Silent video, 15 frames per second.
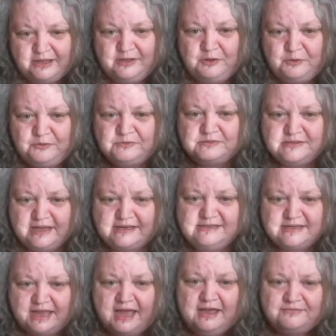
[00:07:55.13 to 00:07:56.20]
you tend
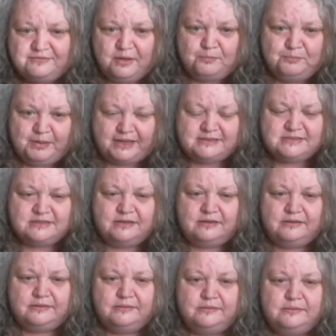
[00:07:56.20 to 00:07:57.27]
to have a
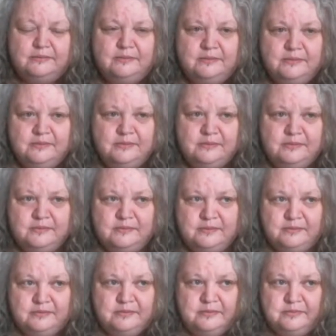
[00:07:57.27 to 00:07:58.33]
better
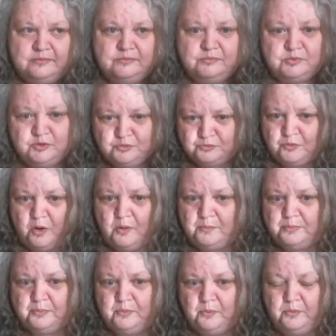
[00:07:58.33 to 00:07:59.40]

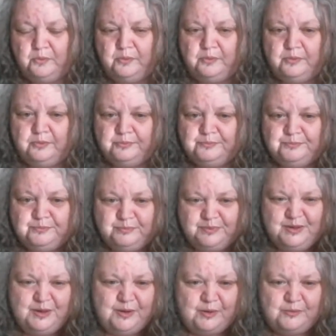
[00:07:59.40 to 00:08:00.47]
crop, or,
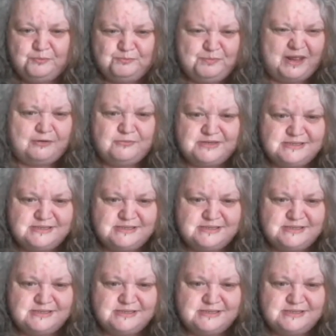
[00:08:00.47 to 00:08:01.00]
you know, better